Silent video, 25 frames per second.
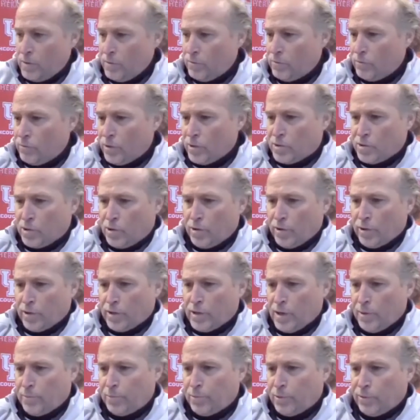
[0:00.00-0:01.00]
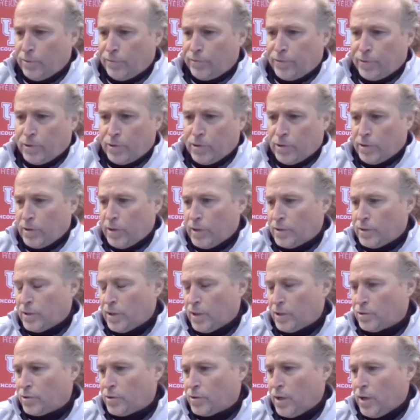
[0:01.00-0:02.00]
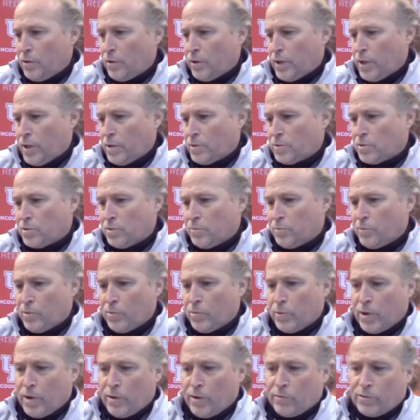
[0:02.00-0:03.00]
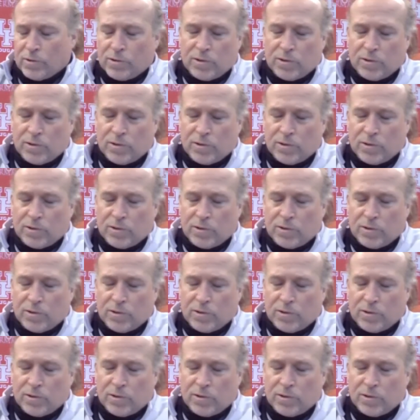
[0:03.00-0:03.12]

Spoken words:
returned a couple for a touchdown against him or whatever.